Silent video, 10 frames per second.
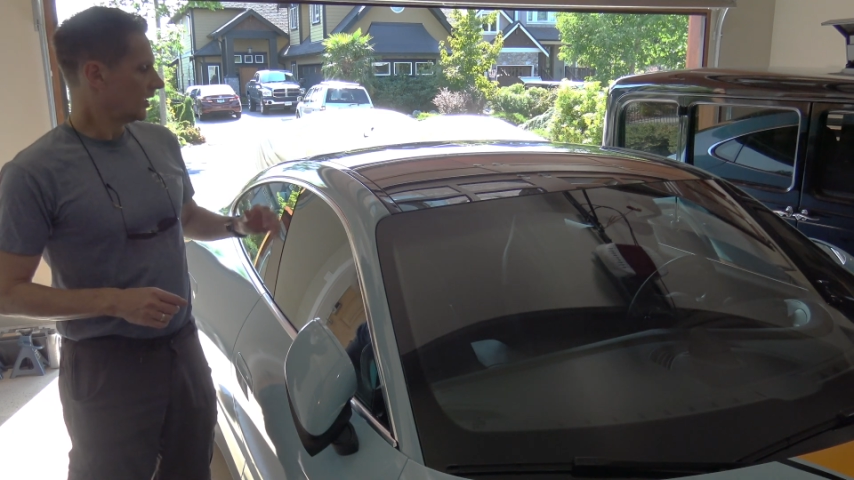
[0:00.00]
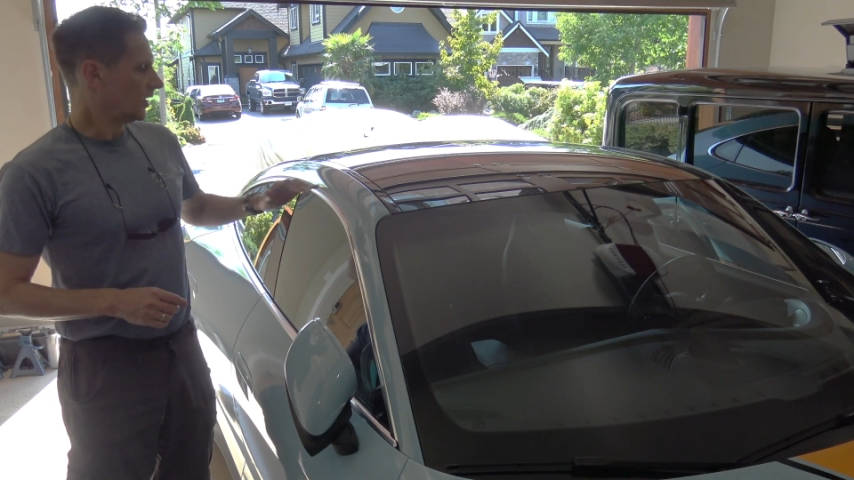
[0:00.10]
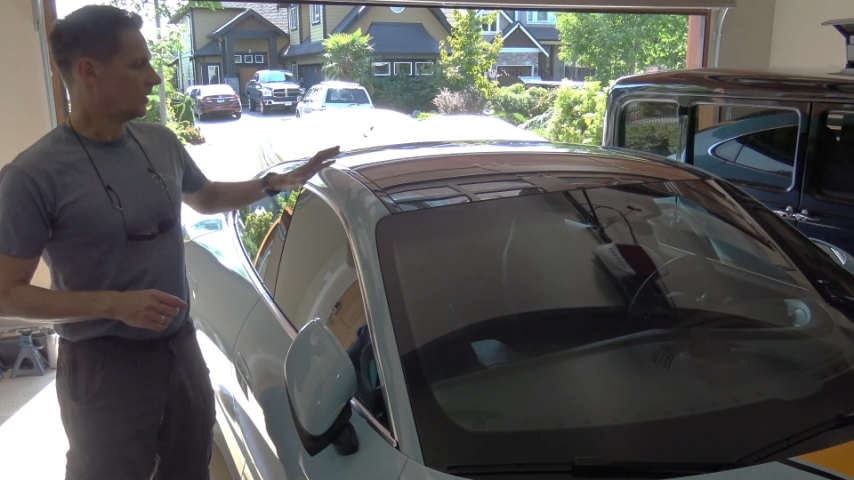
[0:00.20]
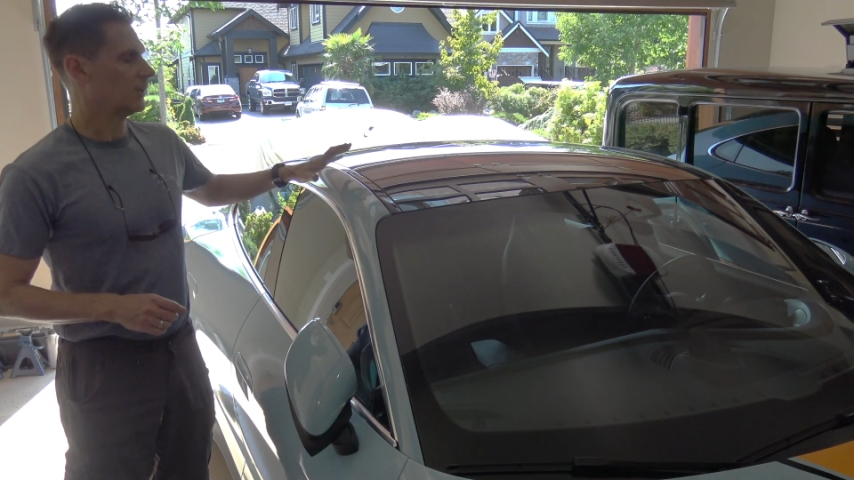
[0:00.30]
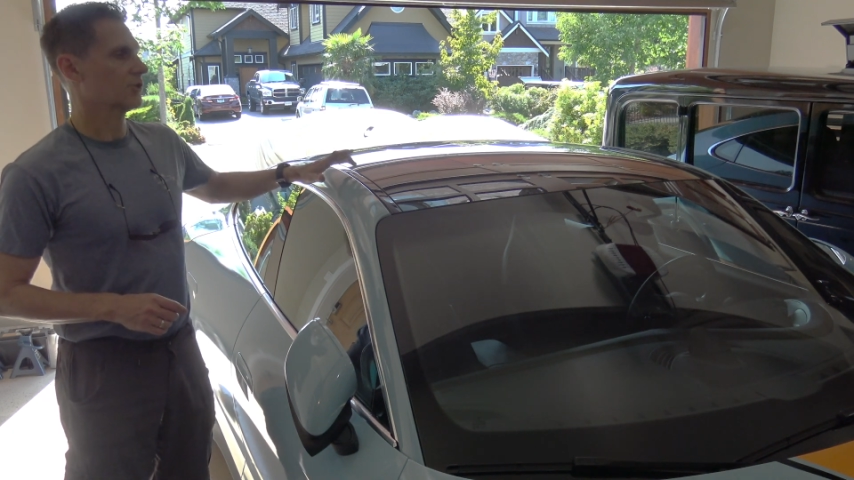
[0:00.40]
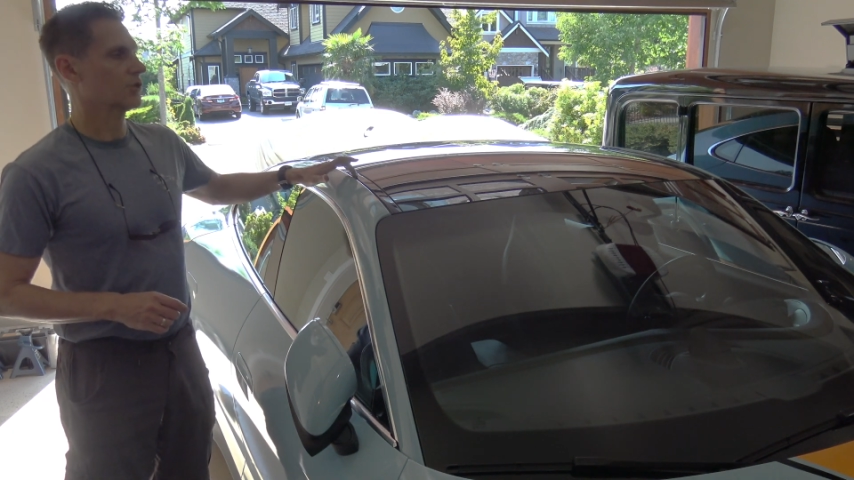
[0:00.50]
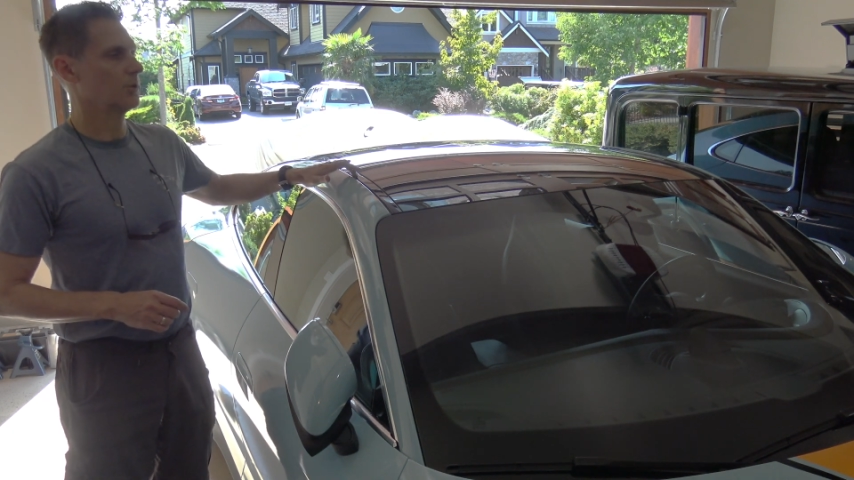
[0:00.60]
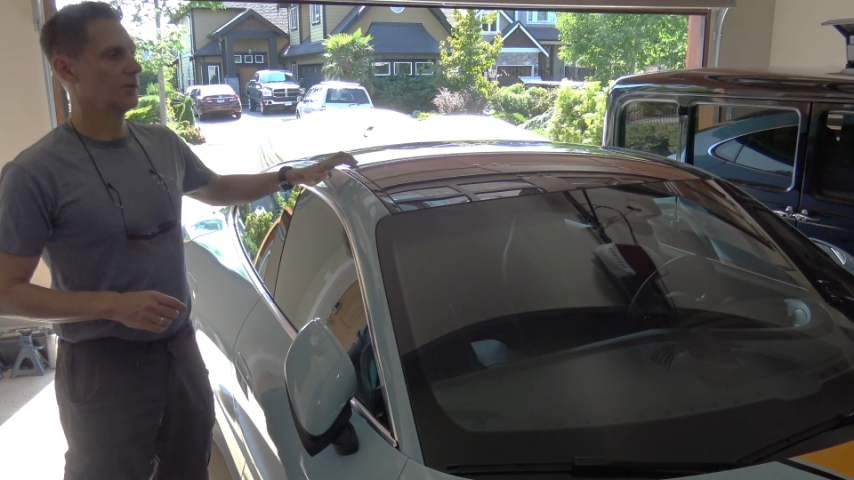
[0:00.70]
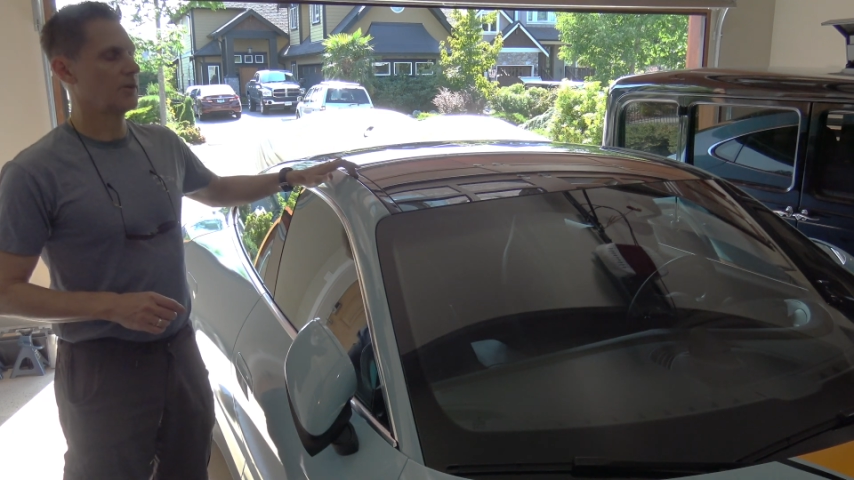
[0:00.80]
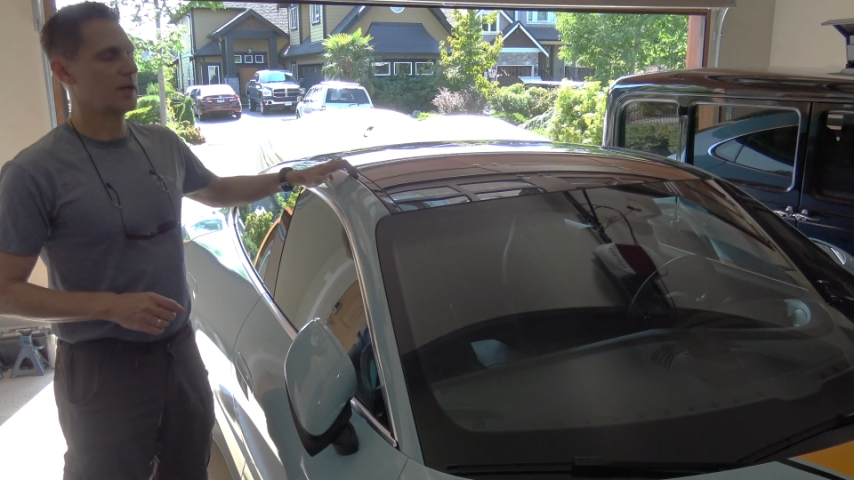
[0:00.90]
and then I'll show you
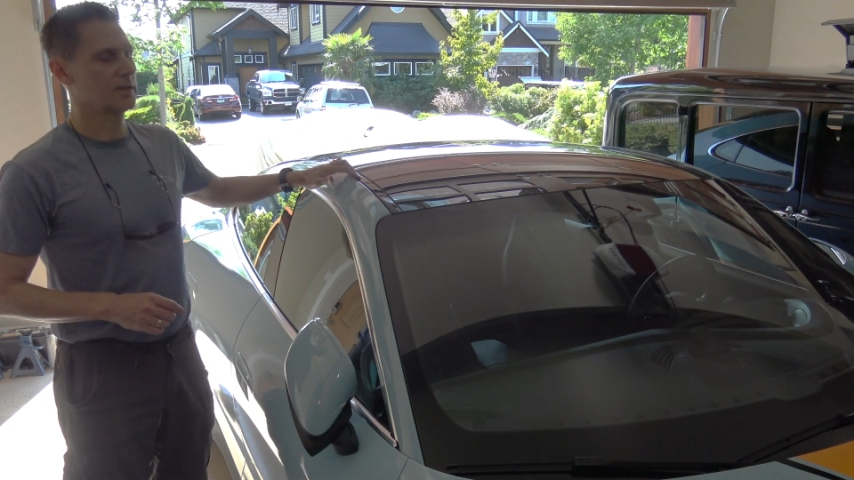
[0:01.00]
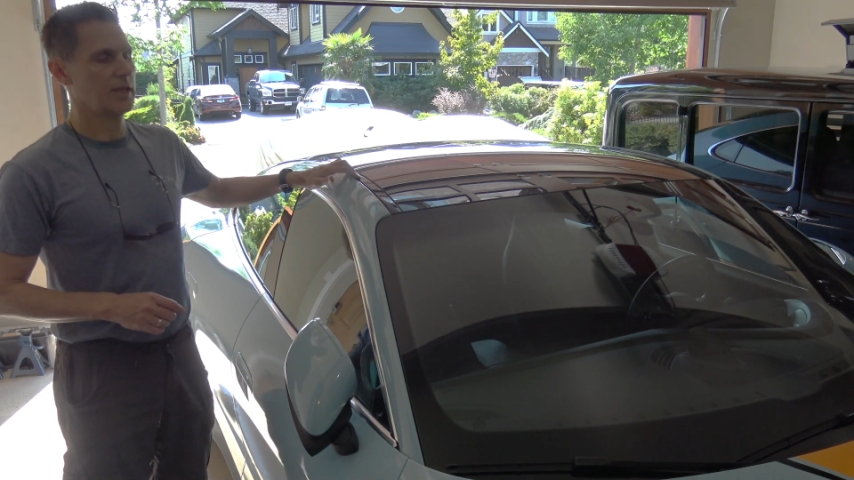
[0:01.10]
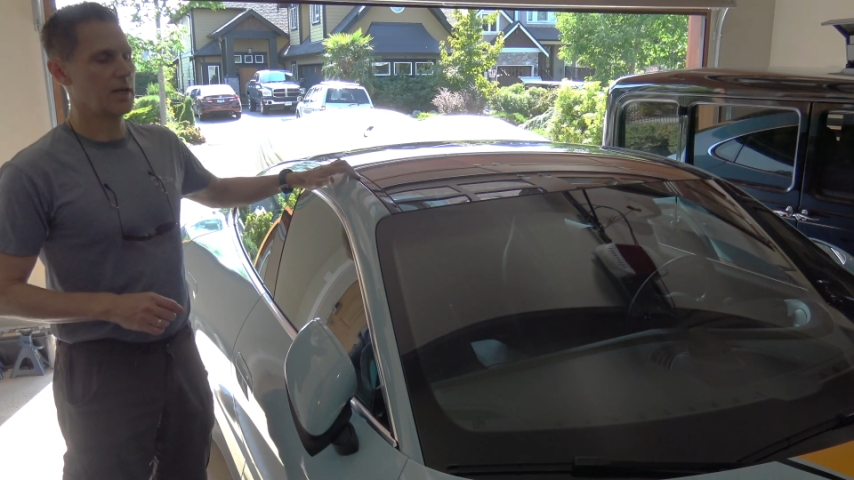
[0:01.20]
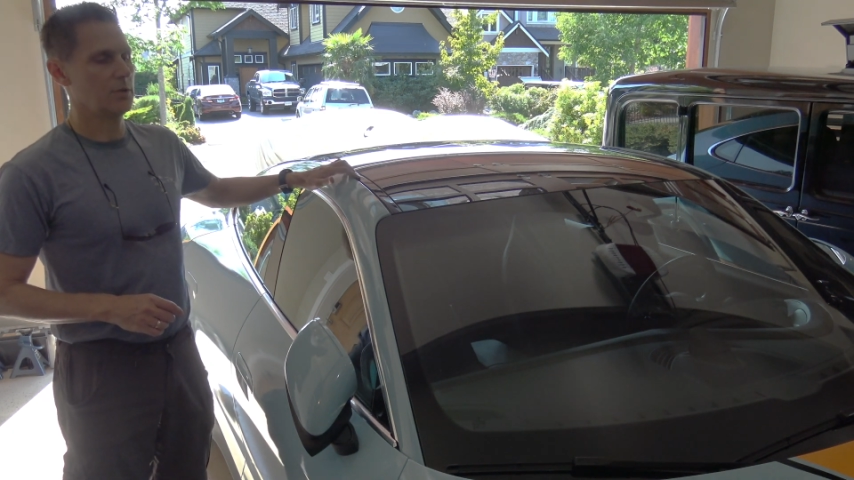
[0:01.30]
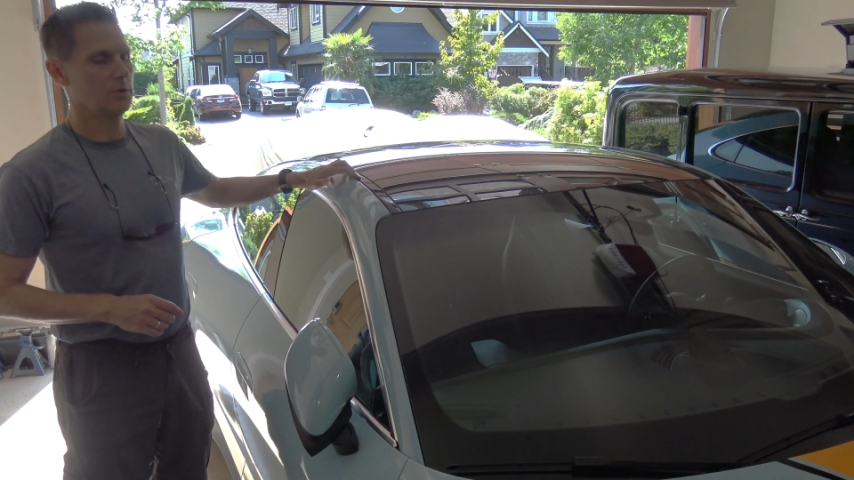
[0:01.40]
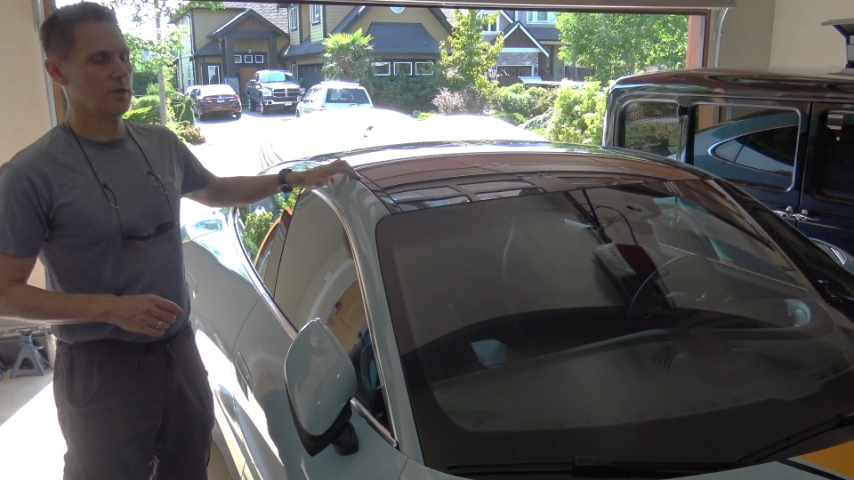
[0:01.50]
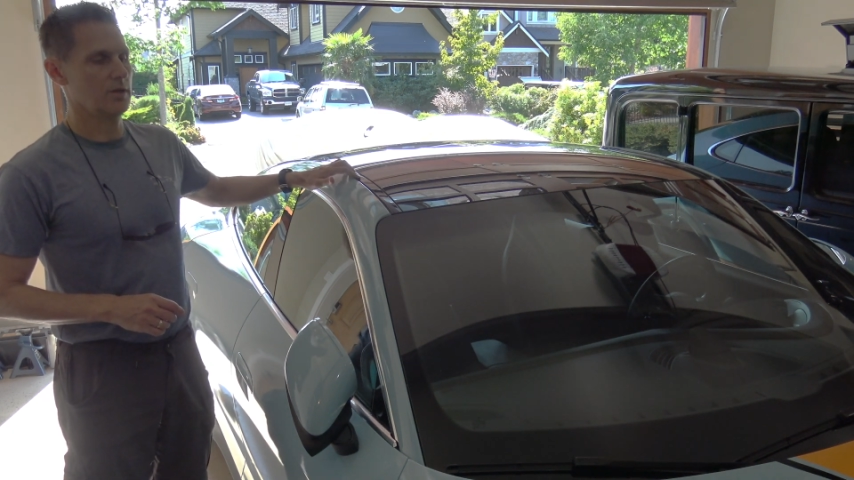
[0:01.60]
exactly how